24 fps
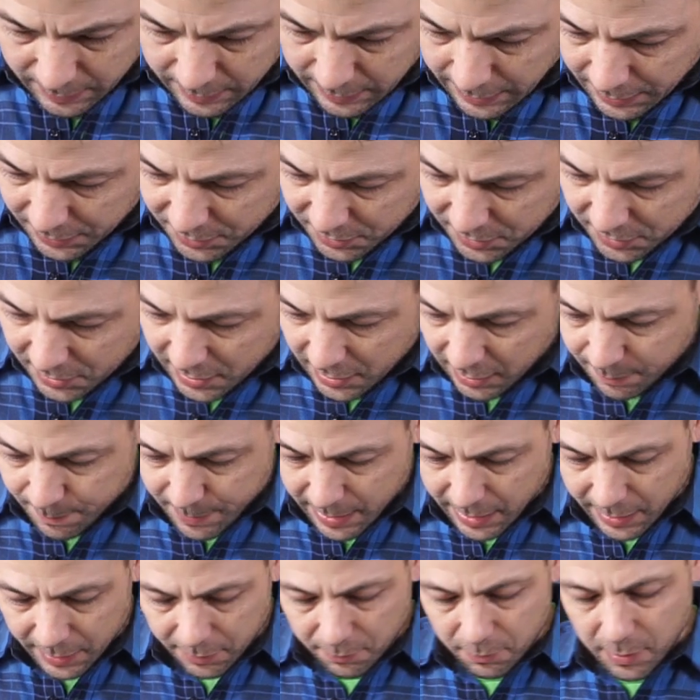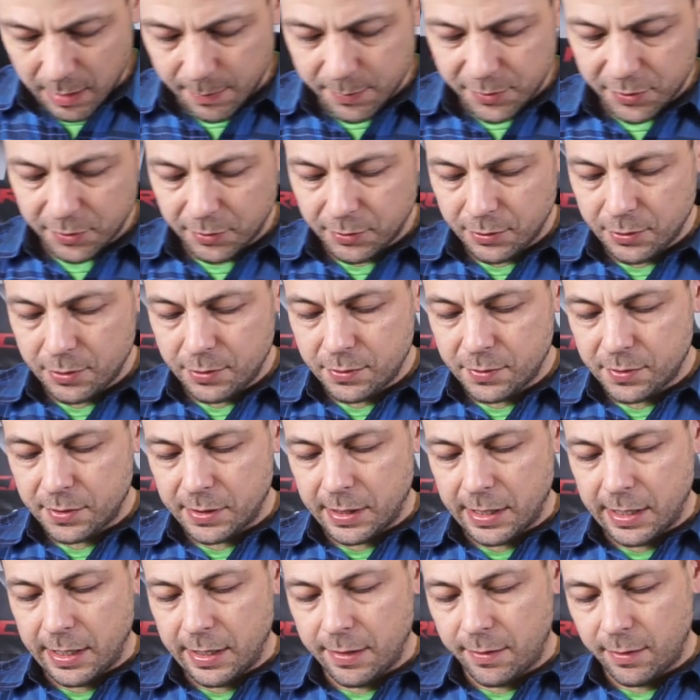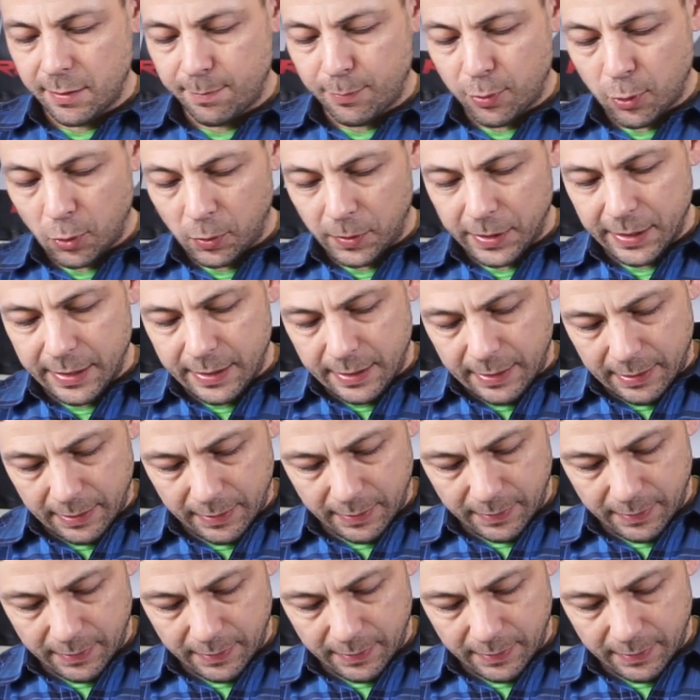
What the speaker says: I stick my grub screws in the pulley.